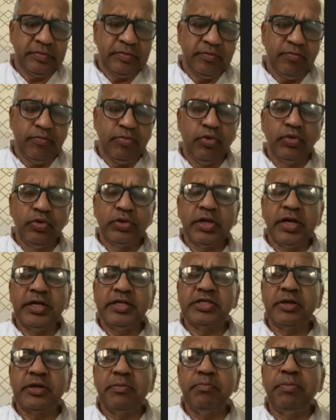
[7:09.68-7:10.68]
Bhuta
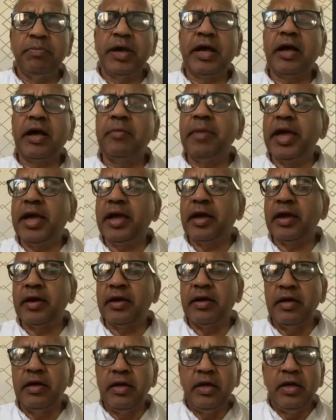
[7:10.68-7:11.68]
is becoming.
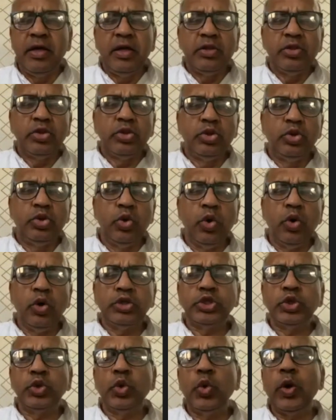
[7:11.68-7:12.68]
Those
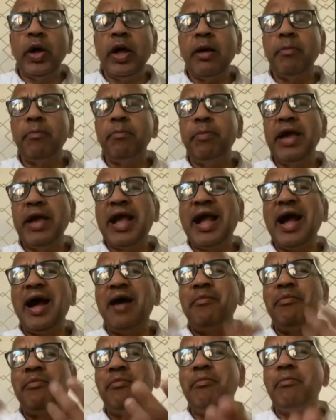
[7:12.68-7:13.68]
who have
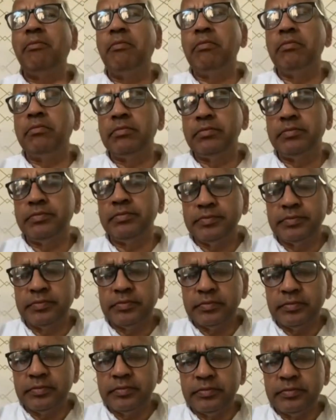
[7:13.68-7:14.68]
become,
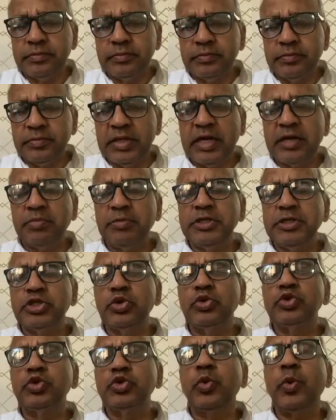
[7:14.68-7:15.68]
that means
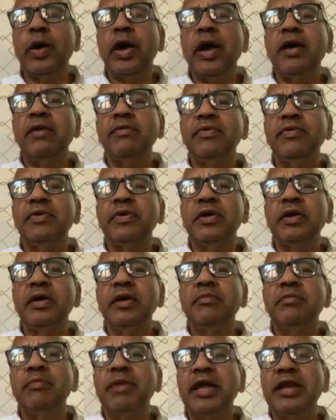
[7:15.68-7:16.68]
those who have
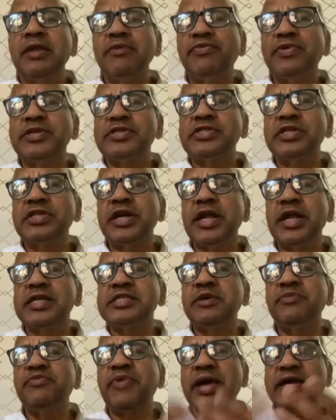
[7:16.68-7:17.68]
manifested as
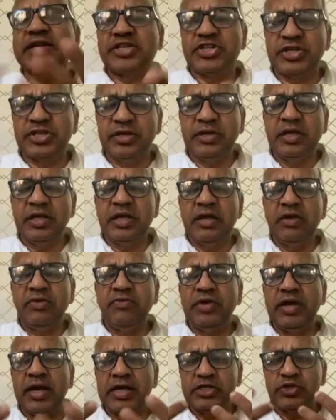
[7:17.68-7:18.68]
effect,
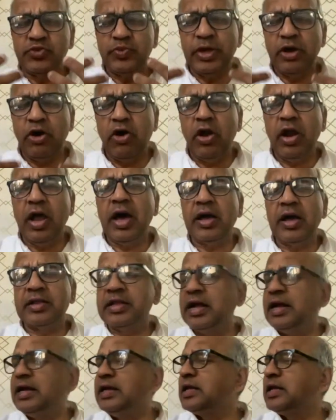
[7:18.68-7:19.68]
as we all are.
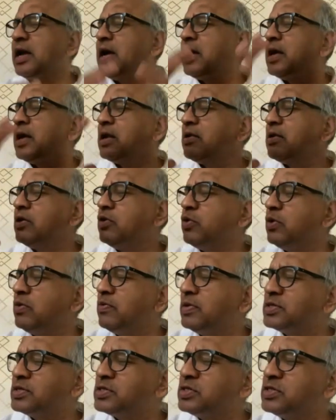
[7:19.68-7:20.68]
The entire
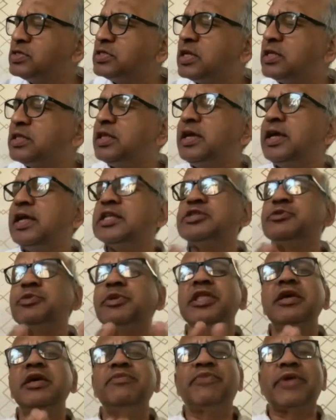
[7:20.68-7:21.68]
universe is nothing else but
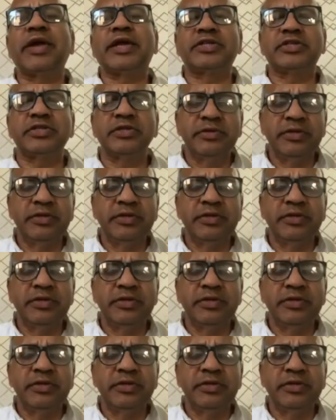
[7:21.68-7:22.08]
the effect.